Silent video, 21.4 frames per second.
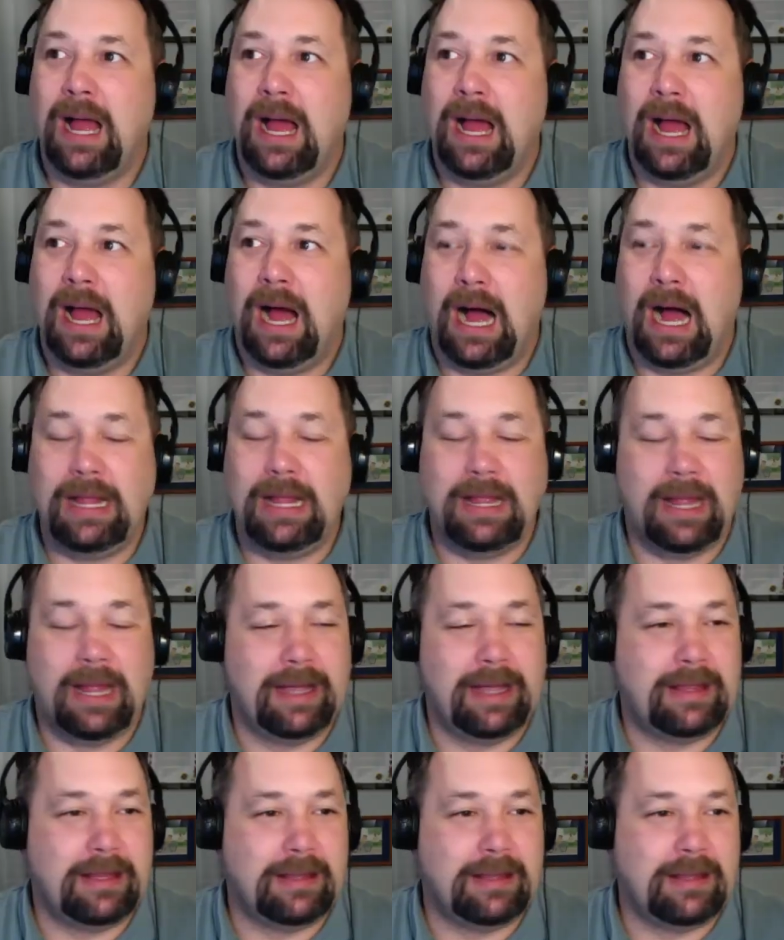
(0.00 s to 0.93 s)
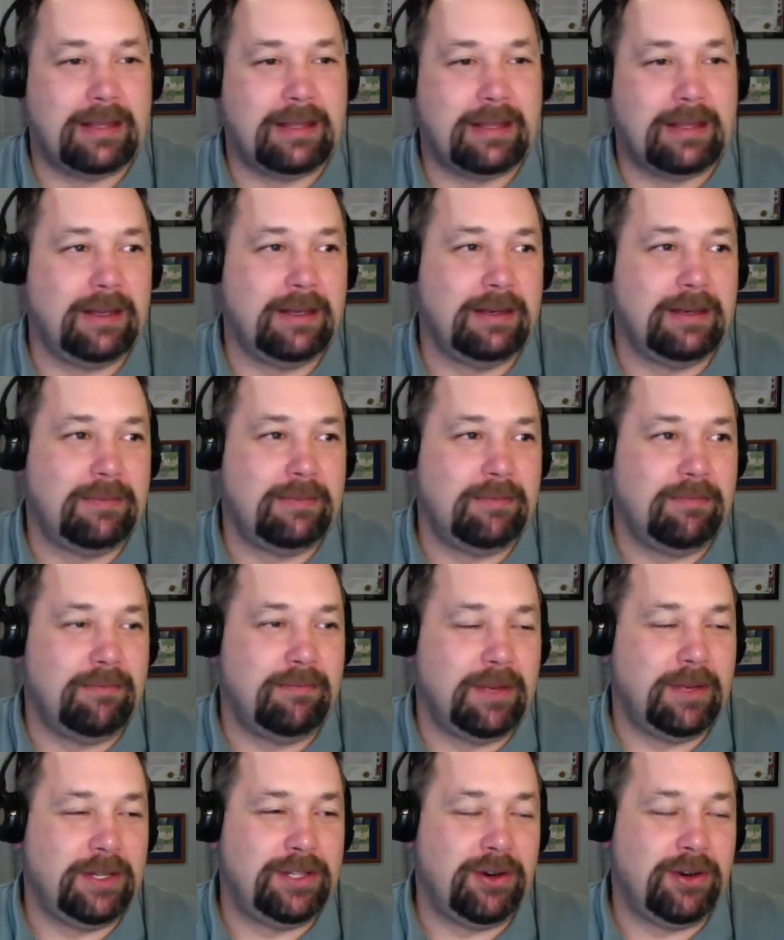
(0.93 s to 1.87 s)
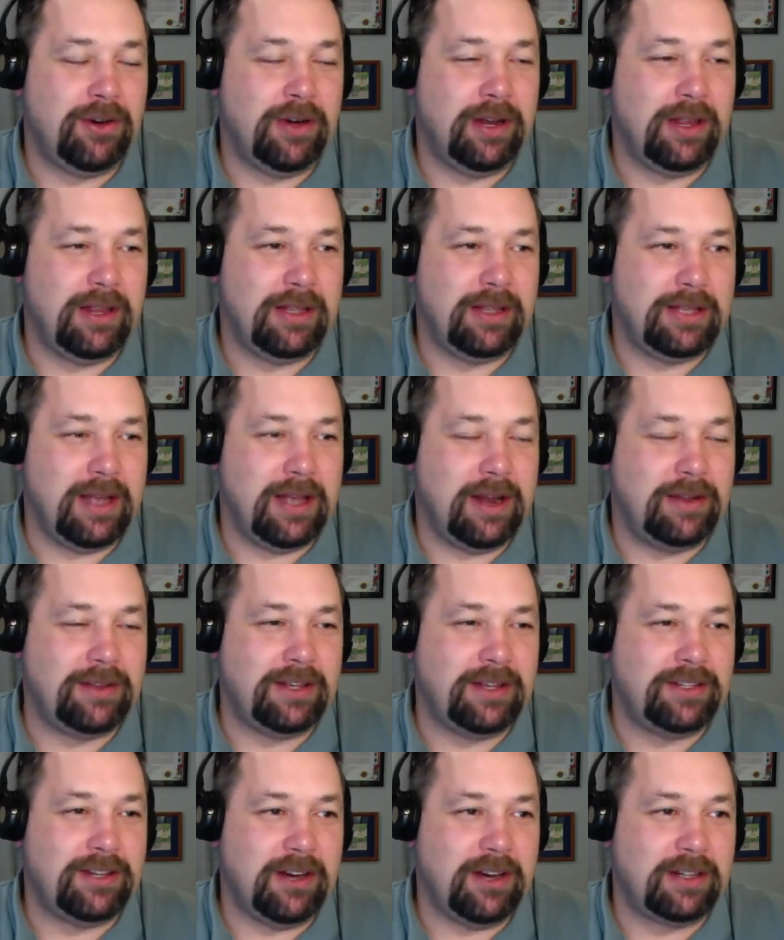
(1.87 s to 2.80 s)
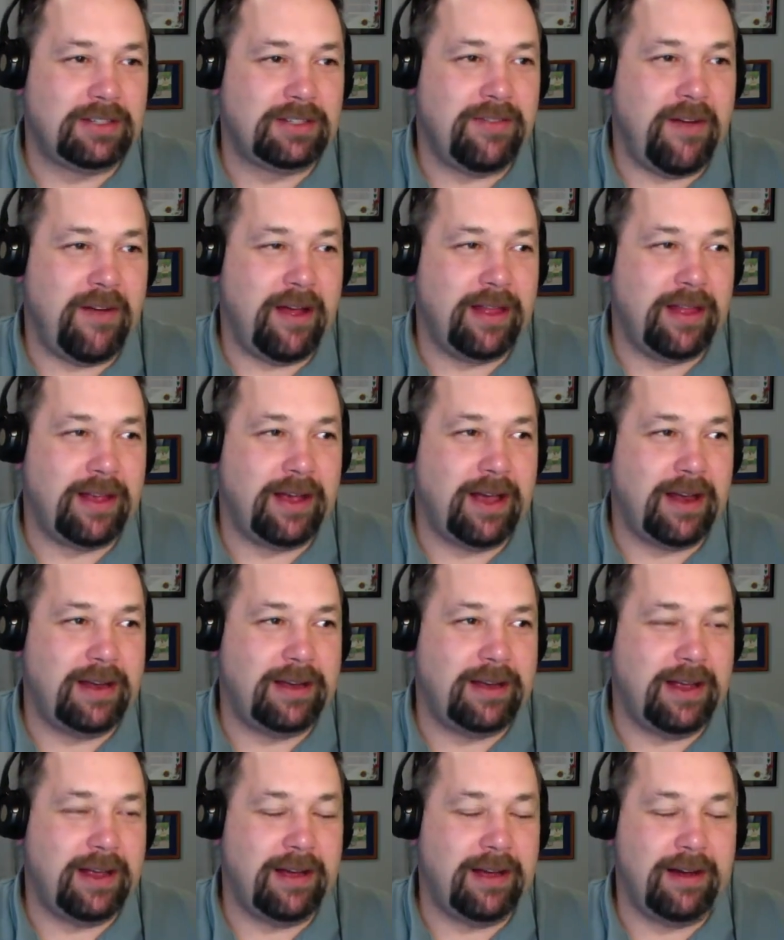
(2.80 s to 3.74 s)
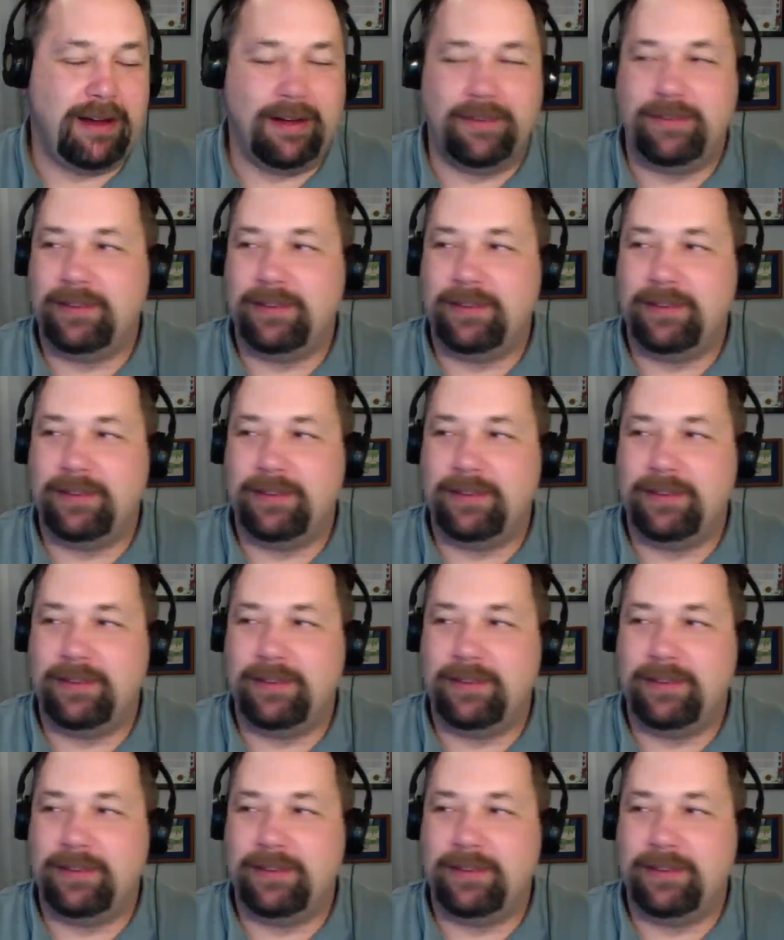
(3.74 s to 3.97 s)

I like that the majority of the San Jose Sharks finally got a day off.